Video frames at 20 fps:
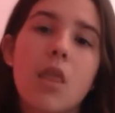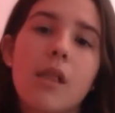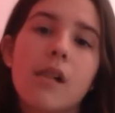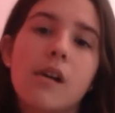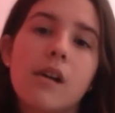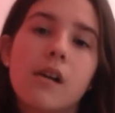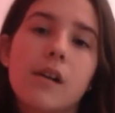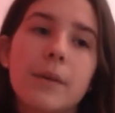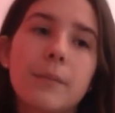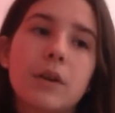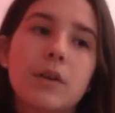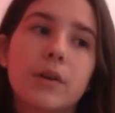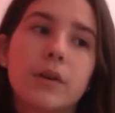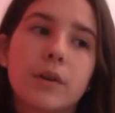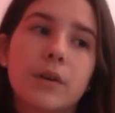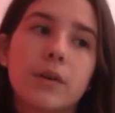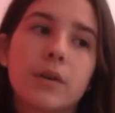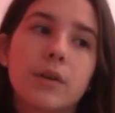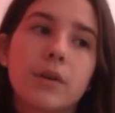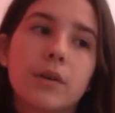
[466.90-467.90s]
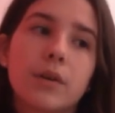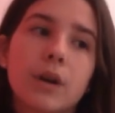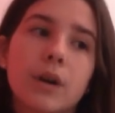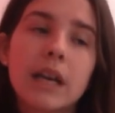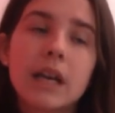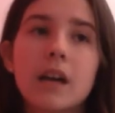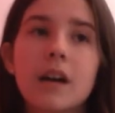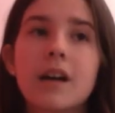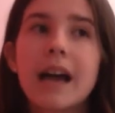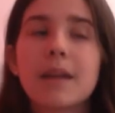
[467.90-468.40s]
Then we got.
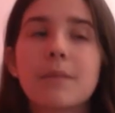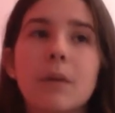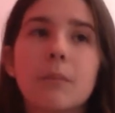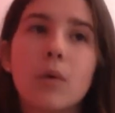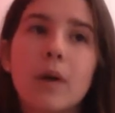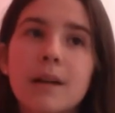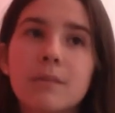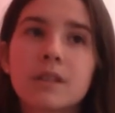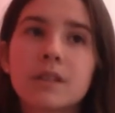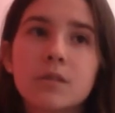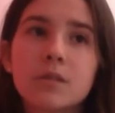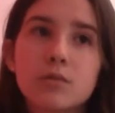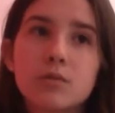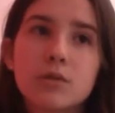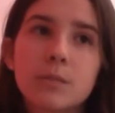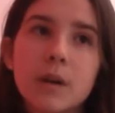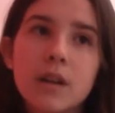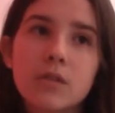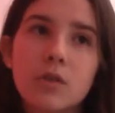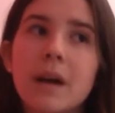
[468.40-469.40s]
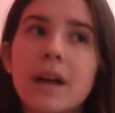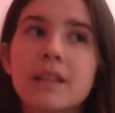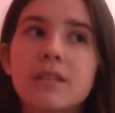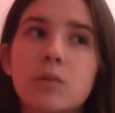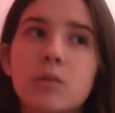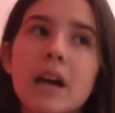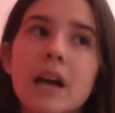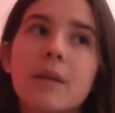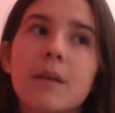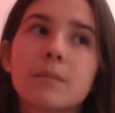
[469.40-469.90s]
I had my boy hamster called Zuma, and Tom had his
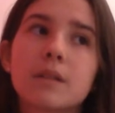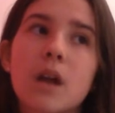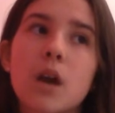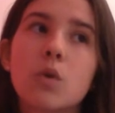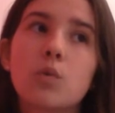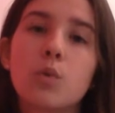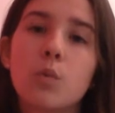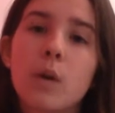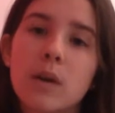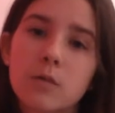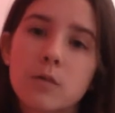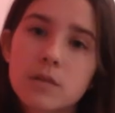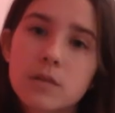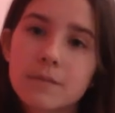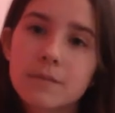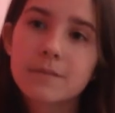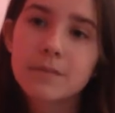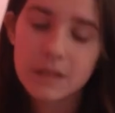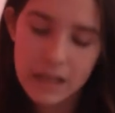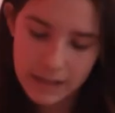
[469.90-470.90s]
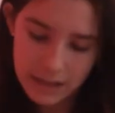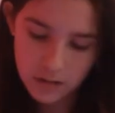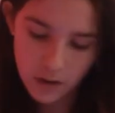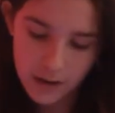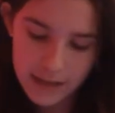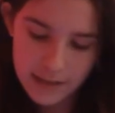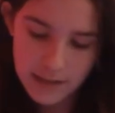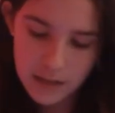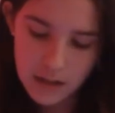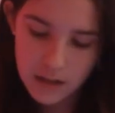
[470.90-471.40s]
boy hamster called Wheels, and they
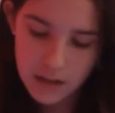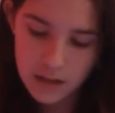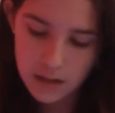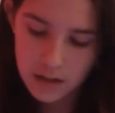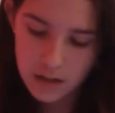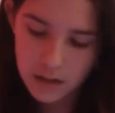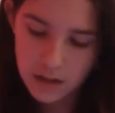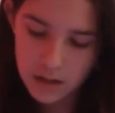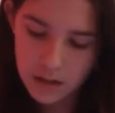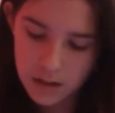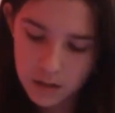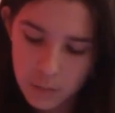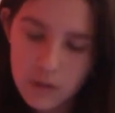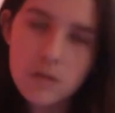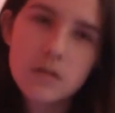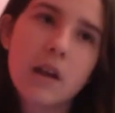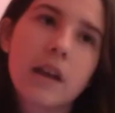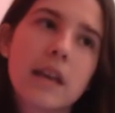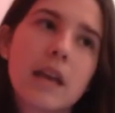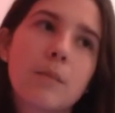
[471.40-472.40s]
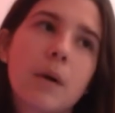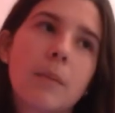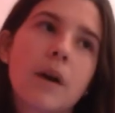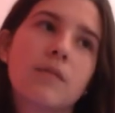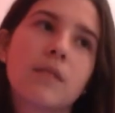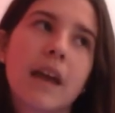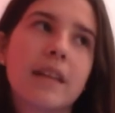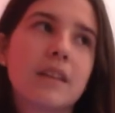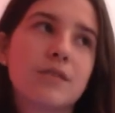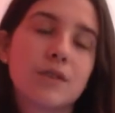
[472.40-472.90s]
died. Wheels died near my
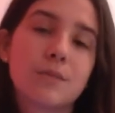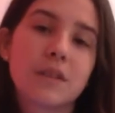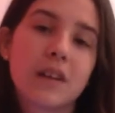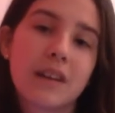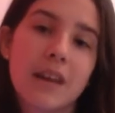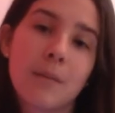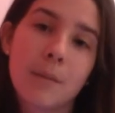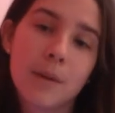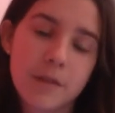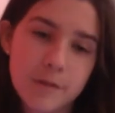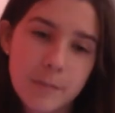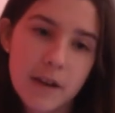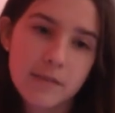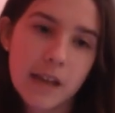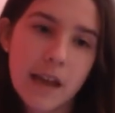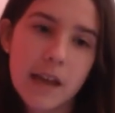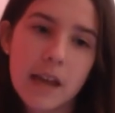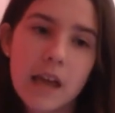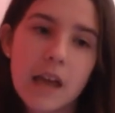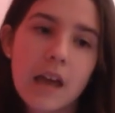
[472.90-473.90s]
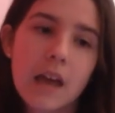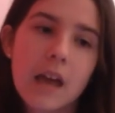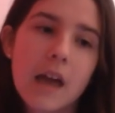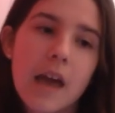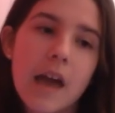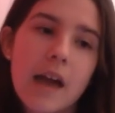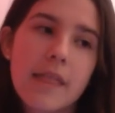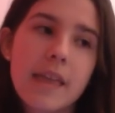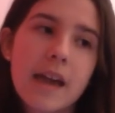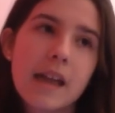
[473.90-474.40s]
birthday, and Zuma died near my birthday that day.
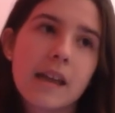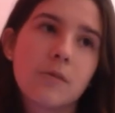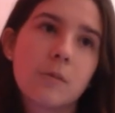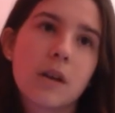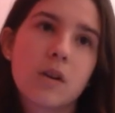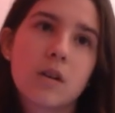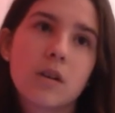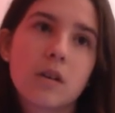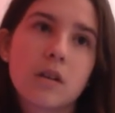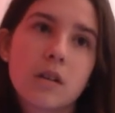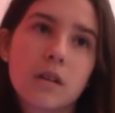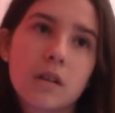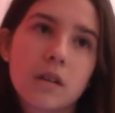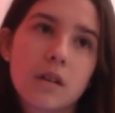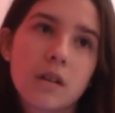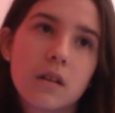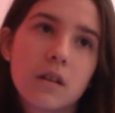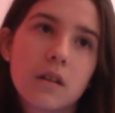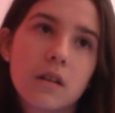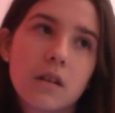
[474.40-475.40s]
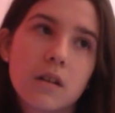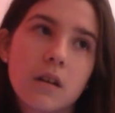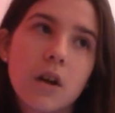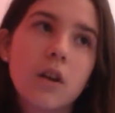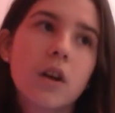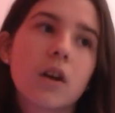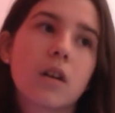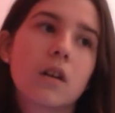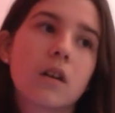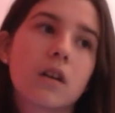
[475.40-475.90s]
And then we got. Oh
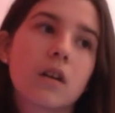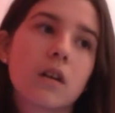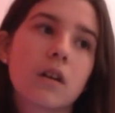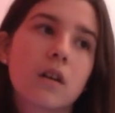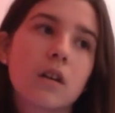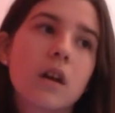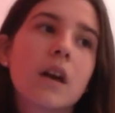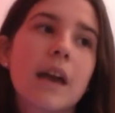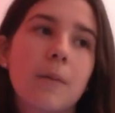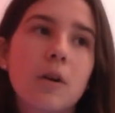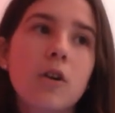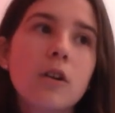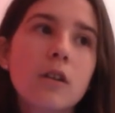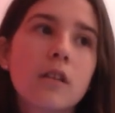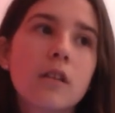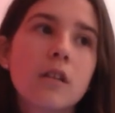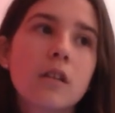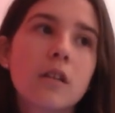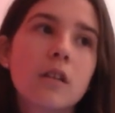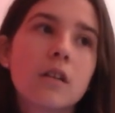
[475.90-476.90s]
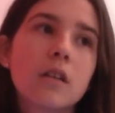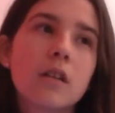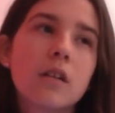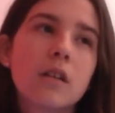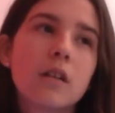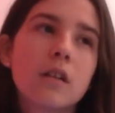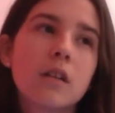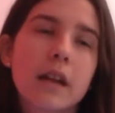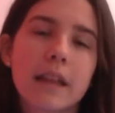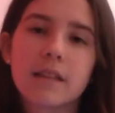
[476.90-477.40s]
no! Okay, we got. Okay,
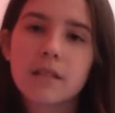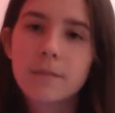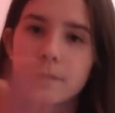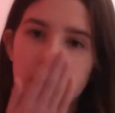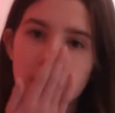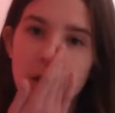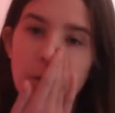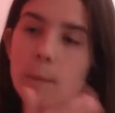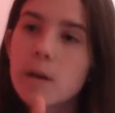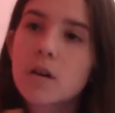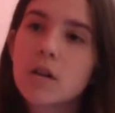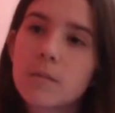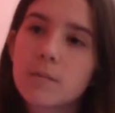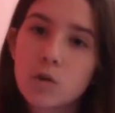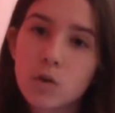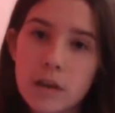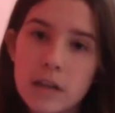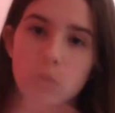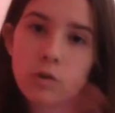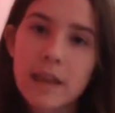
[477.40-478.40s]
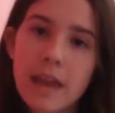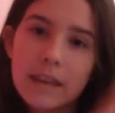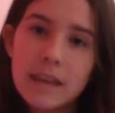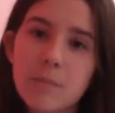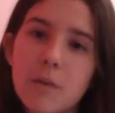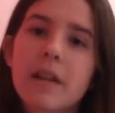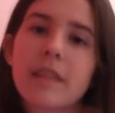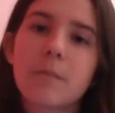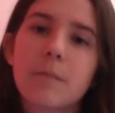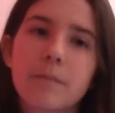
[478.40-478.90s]
so then we got Dory and
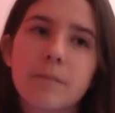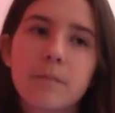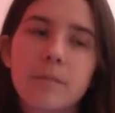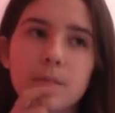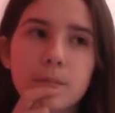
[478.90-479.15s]
Nemo, and then.